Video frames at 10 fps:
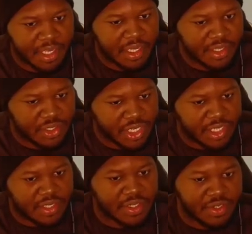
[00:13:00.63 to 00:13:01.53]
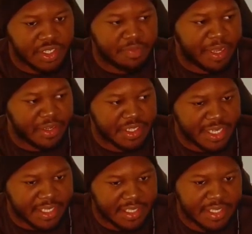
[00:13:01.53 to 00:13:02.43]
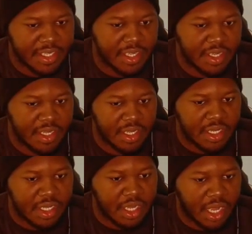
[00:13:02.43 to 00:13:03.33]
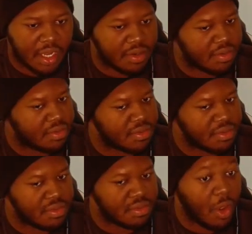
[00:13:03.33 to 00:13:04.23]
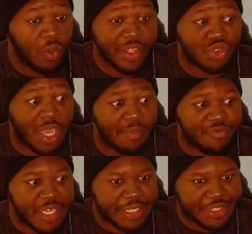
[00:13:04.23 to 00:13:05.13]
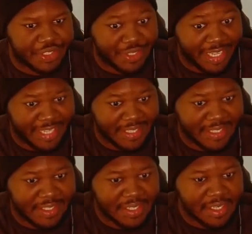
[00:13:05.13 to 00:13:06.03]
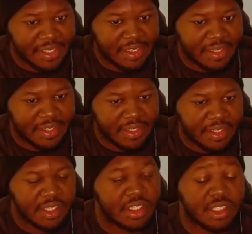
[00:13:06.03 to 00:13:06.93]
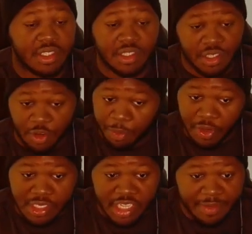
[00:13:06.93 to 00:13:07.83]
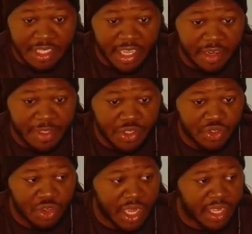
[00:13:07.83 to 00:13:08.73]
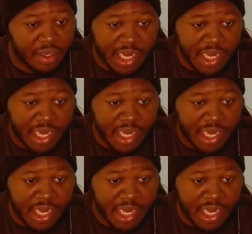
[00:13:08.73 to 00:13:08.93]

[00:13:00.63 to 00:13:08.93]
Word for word: uh, chance to increase better chest. I don't. Oh, they drop fish. Nice. Deal poison damage to enemy struck.